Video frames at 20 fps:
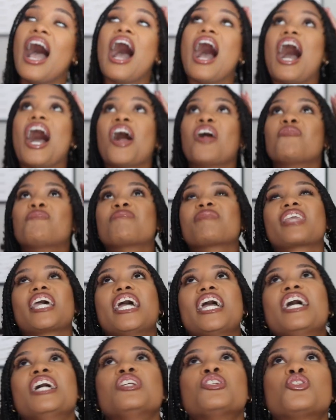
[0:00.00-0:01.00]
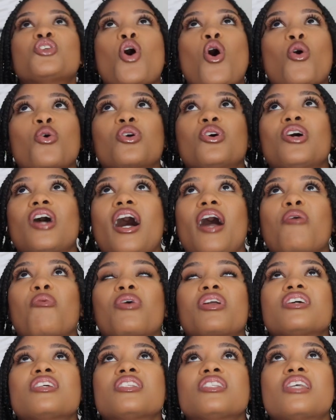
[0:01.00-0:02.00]
Um, in total, I
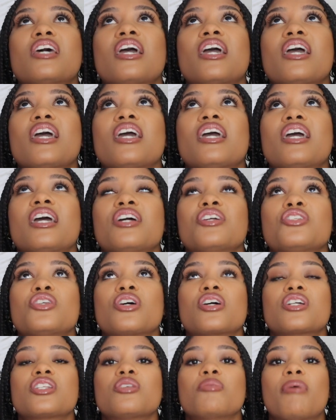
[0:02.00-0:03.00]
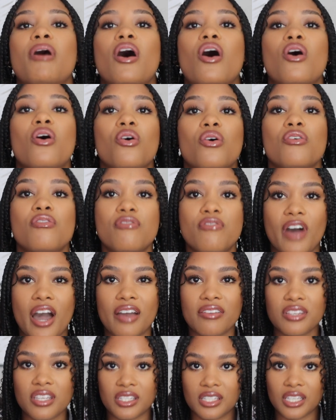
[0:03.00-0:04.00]
wanna say it took us about
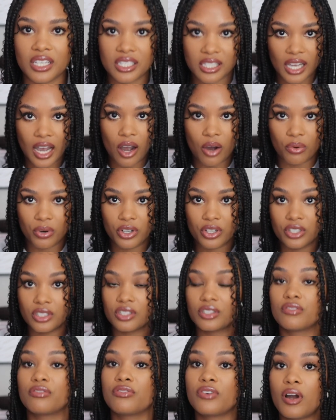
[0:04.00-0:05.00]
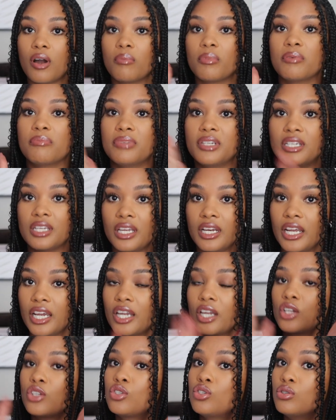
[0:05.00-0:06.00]
five to six hours from
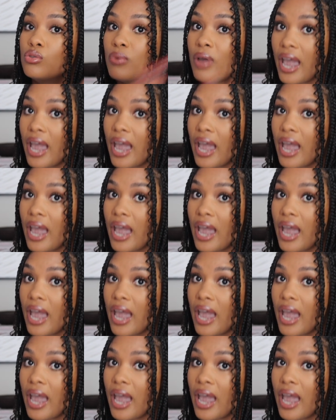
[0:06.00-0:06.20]
beginning to